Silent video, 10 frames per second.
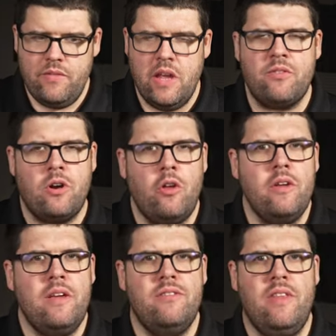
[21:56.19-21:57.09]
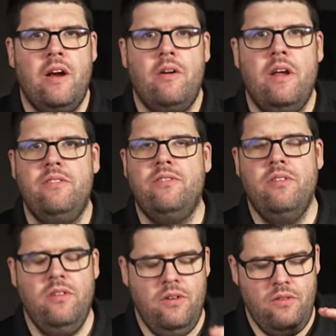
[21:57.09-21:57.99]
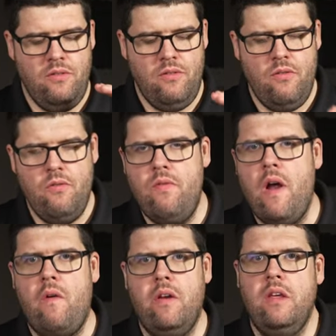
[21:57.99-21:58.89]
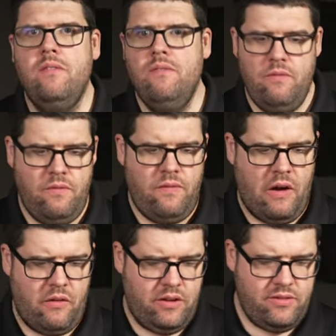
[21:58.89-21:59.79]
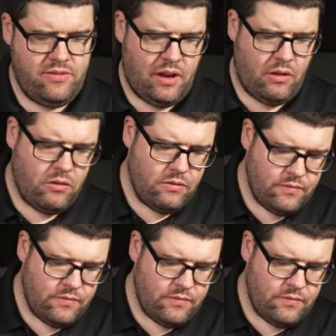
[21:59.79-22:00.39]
If garlic is there, it's very, very subtle.